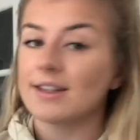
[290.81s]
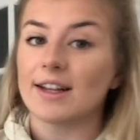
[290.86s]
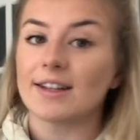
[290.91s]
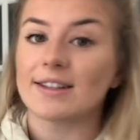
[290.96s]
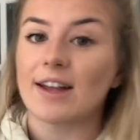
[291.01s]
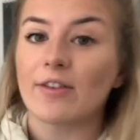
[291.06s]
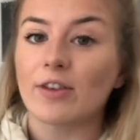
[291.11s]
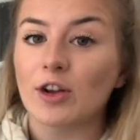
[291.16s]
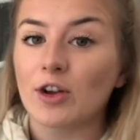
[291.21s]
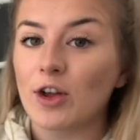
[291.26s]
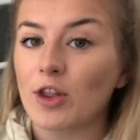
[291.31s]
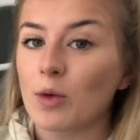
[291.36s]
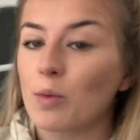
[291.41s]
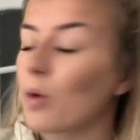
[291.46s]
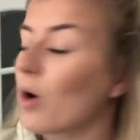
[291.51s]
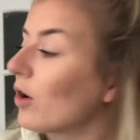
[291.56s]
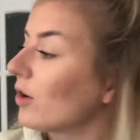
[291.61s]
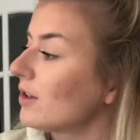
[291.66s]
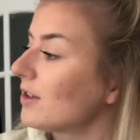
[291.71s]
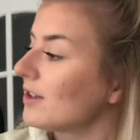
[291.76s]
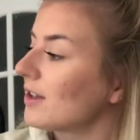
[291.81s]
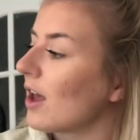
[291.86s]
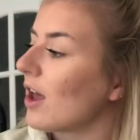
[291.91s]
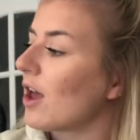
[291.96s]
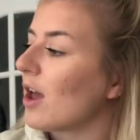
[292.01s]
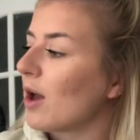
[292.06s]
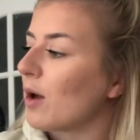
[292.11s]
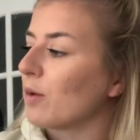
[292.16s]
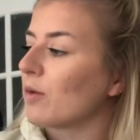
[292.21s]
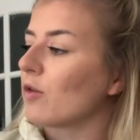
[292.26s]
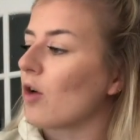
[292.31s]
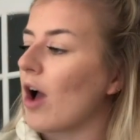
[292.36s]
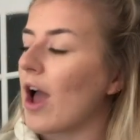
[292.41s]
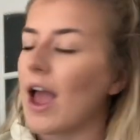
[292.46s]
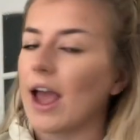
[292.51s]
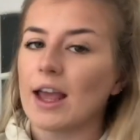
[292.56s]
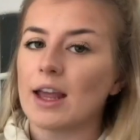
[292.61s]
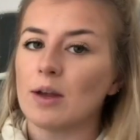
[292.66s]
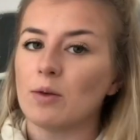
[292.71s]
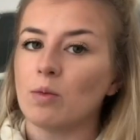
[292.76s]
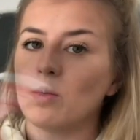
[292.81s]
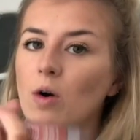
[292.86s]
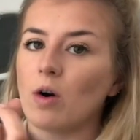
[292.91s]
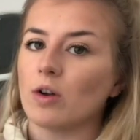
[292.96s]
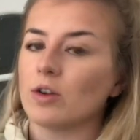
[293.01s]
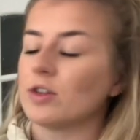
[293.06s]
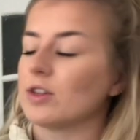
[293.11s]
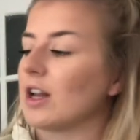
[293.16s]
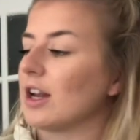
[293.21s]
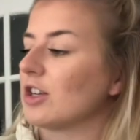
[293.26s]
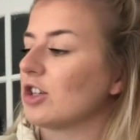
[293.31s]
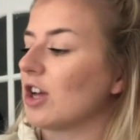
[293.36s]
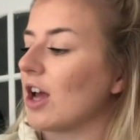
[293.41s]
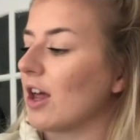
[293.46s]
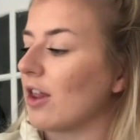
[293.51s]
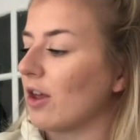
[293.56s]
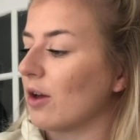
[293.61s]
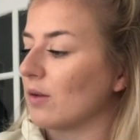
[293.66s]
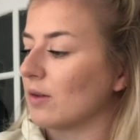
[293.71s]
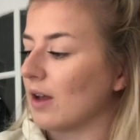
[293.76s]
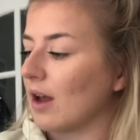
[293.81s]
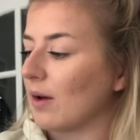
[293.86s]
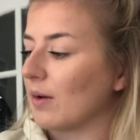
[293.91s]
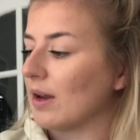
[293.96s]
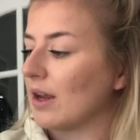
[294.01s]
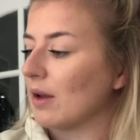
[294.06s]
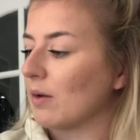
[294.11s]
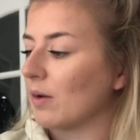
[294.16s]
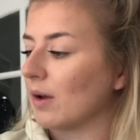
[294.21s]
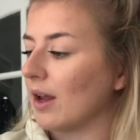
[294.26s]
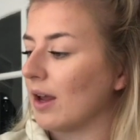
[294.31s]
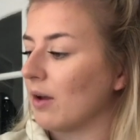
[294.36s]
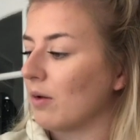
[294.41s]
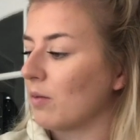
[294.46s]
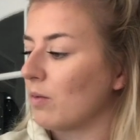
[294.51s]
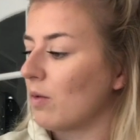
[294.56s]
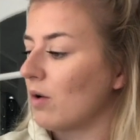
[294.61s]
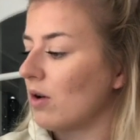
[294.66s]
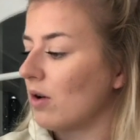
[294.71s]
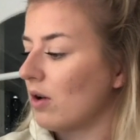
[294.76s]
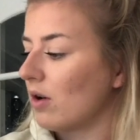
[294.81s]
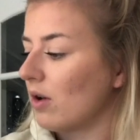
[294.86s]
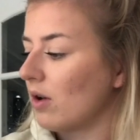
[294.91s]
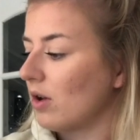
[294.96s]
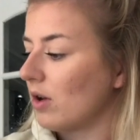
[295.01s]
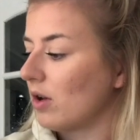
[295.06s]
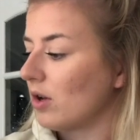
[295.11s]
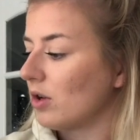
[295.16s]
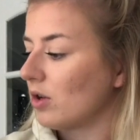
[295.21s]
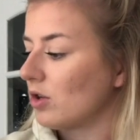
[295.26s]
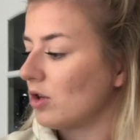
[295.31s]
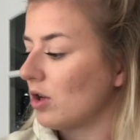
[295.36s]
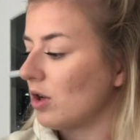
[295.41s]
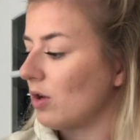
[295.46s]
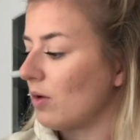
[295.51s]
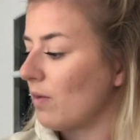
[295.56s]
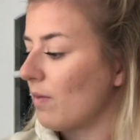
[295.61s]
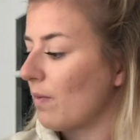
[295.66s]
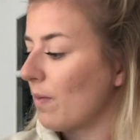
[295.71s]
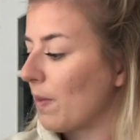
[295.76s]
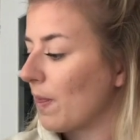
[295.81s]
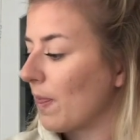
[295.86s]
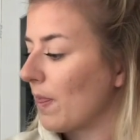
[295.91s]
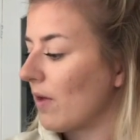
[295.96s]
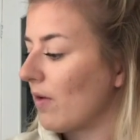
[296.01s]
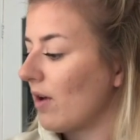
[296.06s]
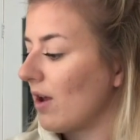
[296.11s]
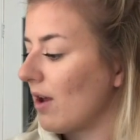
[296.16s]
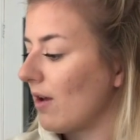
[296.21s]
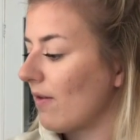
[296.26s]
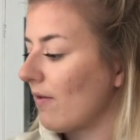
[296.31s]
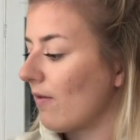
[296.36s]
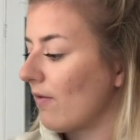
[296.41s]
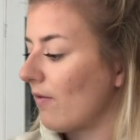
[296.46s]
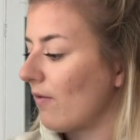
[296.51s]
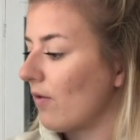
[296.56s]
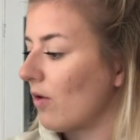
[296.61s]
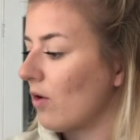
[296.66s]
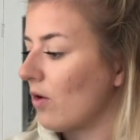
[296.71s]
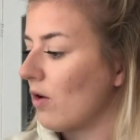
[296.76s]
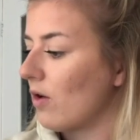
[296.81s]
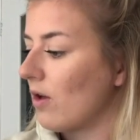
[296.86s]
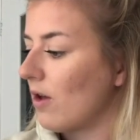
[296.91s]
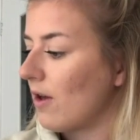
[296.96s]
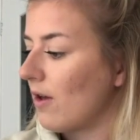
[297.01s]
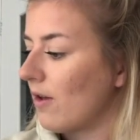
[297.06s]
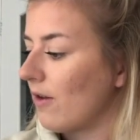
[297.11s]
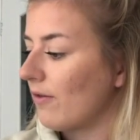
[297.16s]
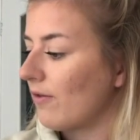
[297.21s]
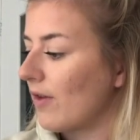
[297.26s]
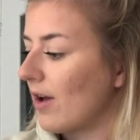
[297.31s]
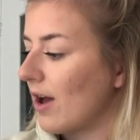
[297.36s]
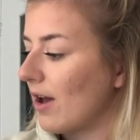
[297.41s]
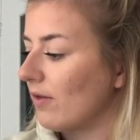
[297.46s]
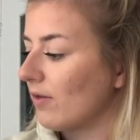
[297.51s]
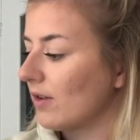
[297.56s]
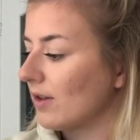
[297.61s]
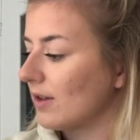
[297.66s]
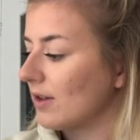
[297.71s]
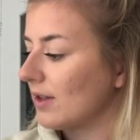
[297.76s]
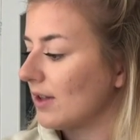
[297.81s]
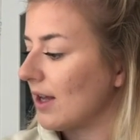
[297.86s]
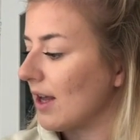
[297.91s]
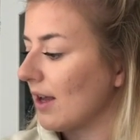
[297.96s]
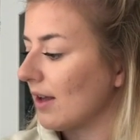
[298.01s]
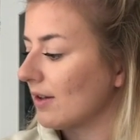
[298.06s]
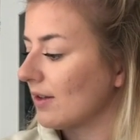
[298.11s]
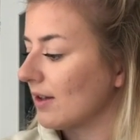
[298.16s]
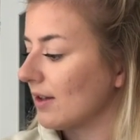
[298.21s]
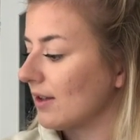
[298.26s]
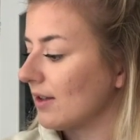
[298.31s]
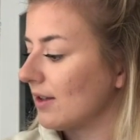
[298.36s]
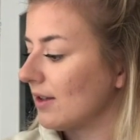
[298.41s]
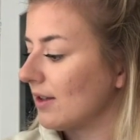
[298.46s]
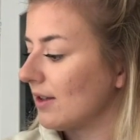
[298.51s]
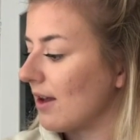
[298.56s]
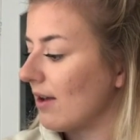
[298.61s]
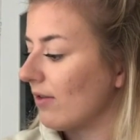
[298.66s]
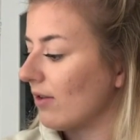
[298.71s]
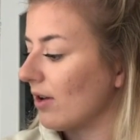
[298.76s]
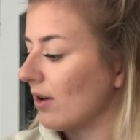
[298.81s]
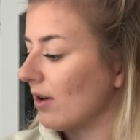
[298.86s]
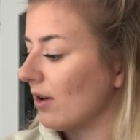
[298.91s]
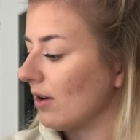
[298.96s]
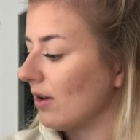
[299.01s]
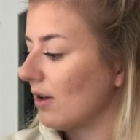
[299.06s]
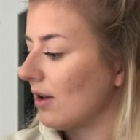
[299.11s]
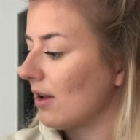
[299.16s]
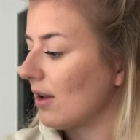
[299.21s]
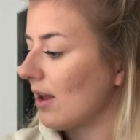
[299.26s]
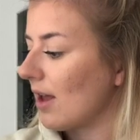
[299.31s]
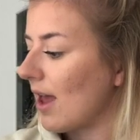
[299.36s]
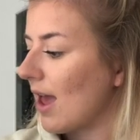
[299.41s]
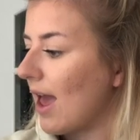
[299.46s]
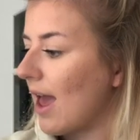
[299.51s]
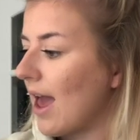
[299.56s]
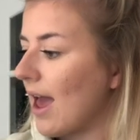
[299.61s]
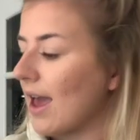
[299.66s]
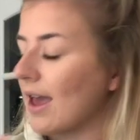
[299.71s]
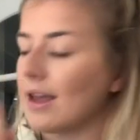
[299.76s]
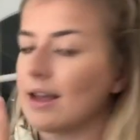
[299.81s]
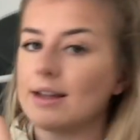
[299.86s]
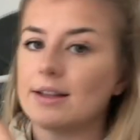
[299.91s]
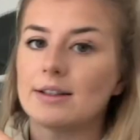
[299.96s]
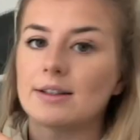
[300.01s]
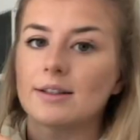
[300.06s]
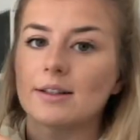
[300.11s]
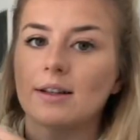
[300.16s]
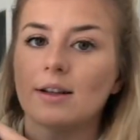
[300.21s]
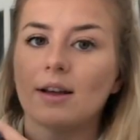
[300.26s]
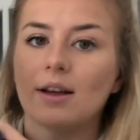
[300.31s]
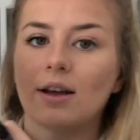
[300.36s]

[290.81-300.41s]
Let's have a look at the ones. We've got 8 ones. Let's share those out equally. 1, 2, 3, 4, 5, 6, 7, 8.